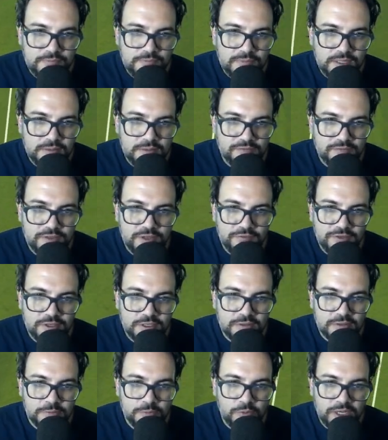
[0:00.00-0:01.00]
And they've given
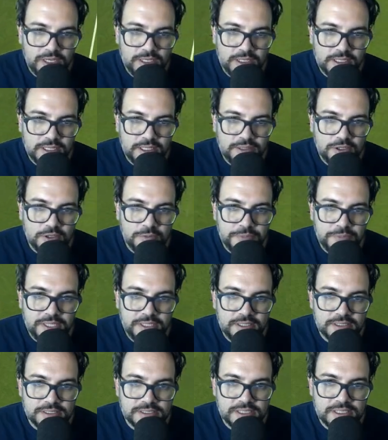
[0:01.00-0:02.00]
it away again, though.
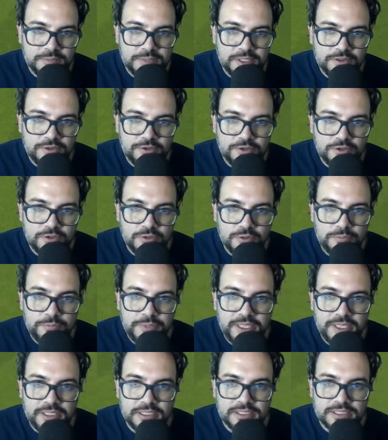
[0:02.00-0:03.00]
Peters coming through.
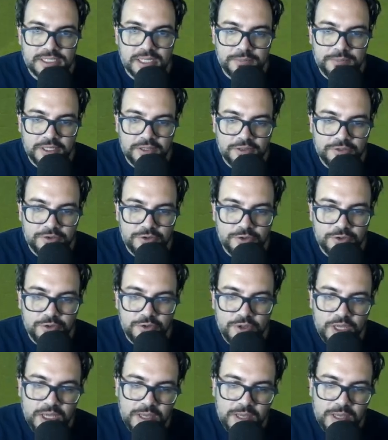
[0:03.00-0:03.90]
Peters coming through.